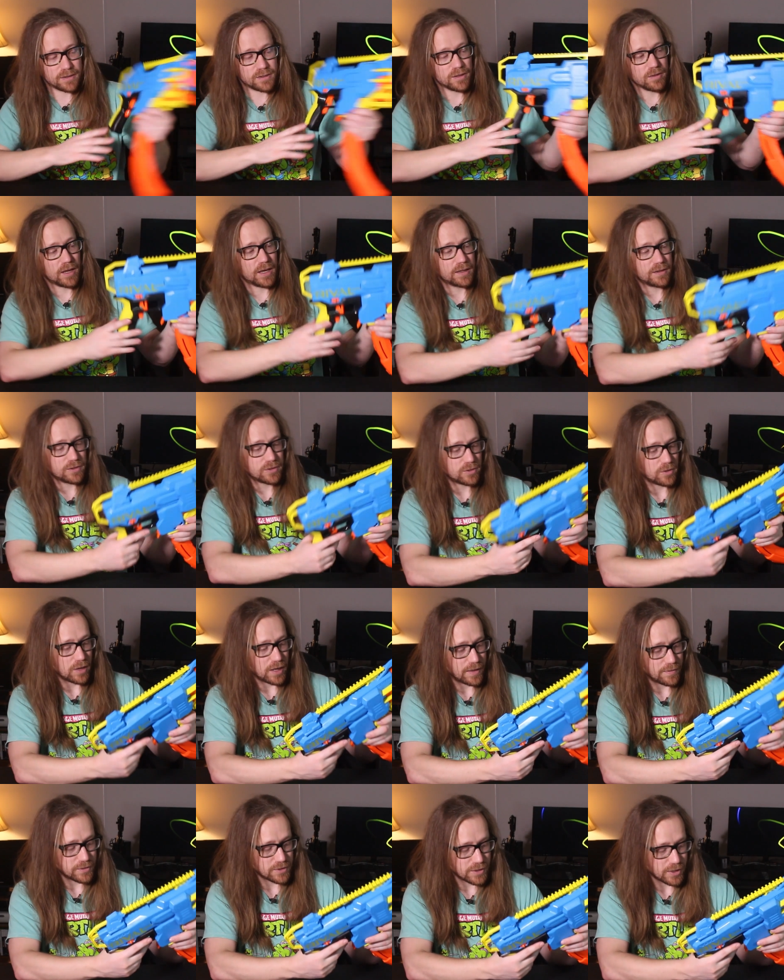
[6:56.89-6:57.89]
So like the
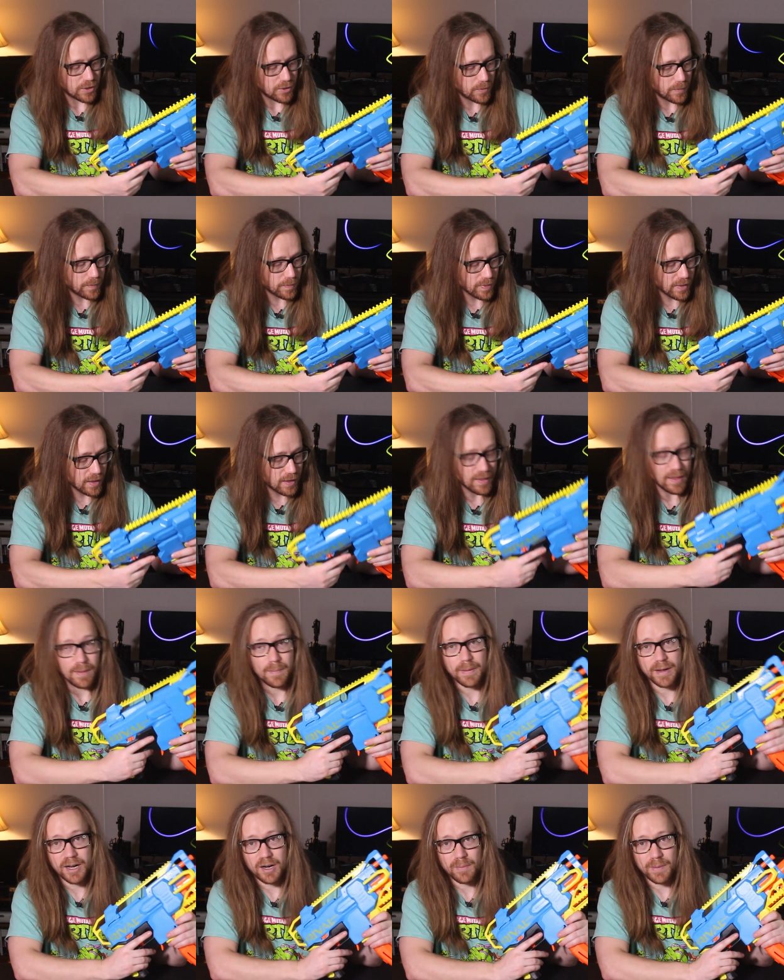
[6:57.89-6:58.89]
Strife, so that
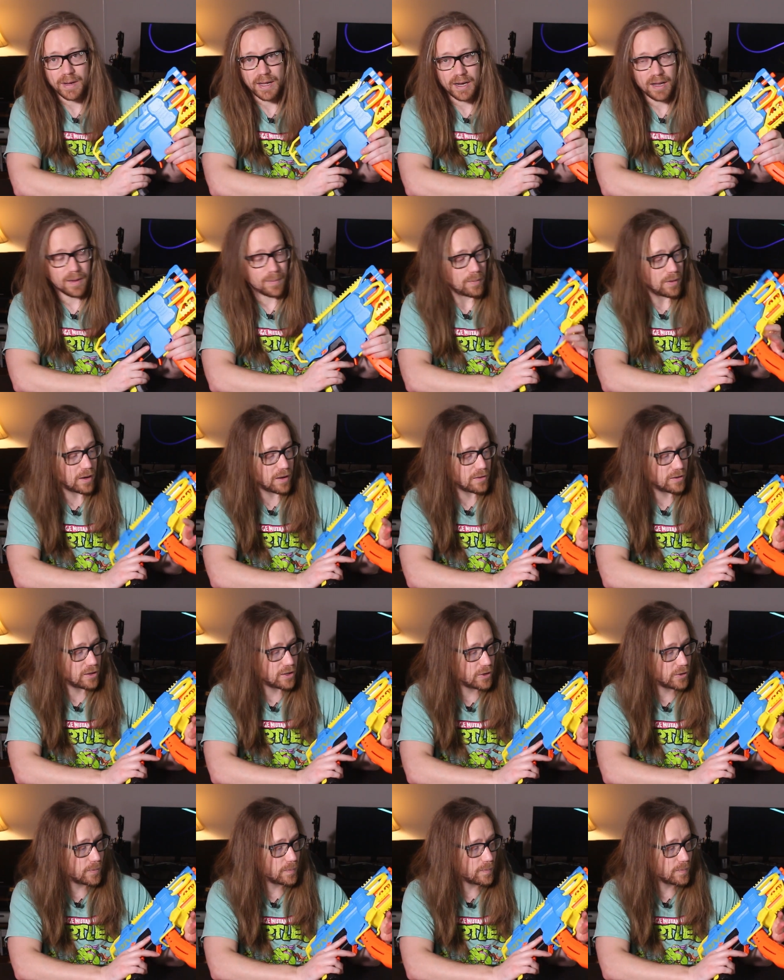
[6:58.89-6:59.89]
may or may not bother
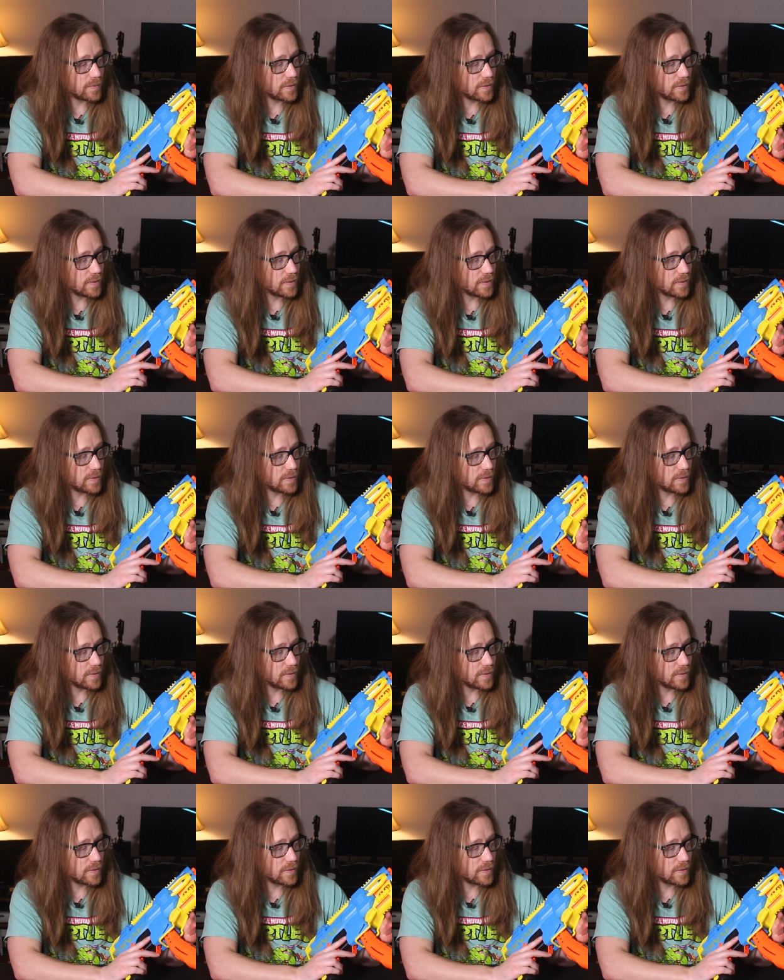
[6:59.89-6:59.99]
you.